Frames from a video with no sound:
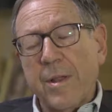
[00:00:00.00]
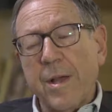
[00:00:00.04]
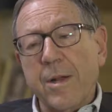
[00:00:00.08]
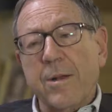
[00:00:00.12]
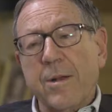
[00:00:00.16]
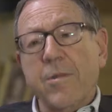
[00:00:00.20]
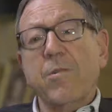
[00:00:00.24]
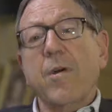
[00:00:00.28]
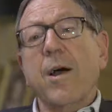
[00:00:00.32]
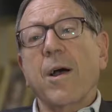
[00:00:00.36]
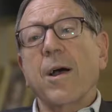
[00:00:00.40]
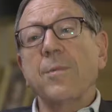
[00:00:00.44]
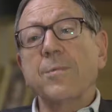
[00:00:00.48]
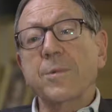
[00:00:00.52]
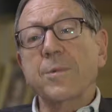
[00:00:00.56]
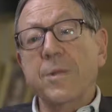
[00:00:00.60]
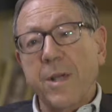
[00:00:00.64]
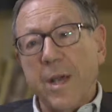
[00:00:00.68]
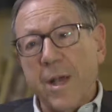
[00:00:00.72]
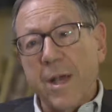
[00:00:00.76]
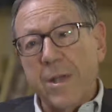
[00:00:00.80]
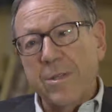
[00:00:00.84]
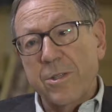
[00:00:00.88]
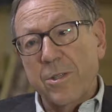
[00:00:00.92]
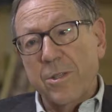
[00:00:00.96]
that crimes
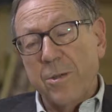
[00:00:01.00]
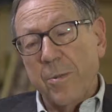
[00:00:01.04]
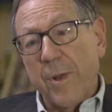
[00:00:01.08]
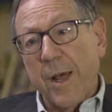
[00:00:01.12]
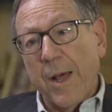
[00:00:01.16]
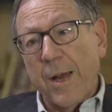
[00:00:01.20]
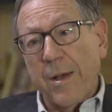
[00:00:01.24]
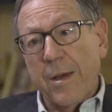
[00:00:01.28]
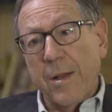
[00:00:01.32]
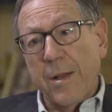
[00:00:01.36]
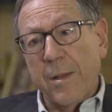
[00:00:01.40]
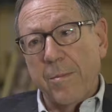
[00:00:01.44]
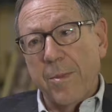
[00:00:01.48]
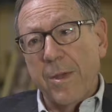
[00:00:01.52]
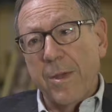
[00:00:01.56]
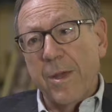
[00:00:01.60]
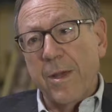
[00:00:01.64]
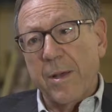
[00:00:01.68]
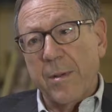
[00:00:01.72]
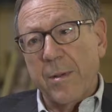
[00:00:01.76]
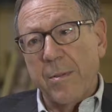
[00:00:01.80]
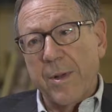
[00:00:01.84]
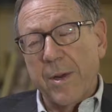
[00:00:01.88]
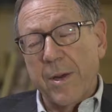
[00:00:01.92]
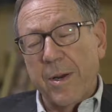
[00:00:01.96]
against humanity are
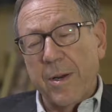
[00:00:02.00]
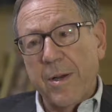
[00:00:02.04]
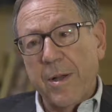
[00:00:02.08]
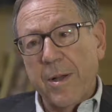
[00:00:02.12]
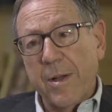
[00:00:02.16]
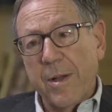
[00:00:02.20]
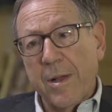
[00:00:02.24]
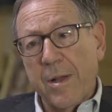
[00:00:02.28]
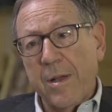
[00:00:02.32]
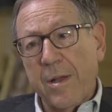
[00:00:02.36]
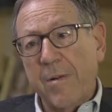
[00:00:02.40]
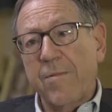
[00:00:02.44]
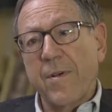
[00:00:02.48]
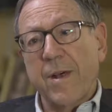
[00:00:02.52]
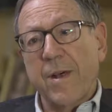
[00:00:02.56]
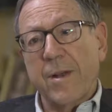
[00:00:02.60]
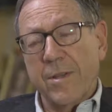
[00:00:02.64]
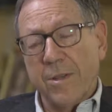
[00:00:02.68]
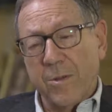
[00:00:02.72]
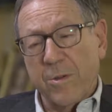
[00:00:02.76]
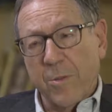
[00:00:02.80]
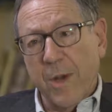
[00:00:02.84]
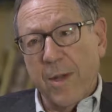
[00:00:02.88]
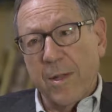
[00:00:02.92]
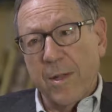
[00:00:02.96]
being committed in
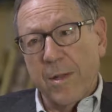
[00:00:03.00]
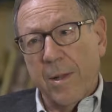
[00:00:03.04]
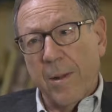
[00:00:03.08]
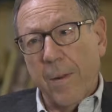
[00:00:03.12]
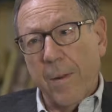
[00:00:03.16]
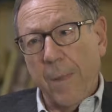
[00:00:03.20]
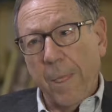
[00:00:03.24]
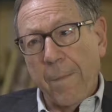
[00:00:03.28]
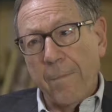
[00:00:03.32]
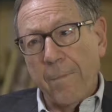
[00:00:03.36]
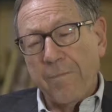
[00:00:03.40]
Venezuela.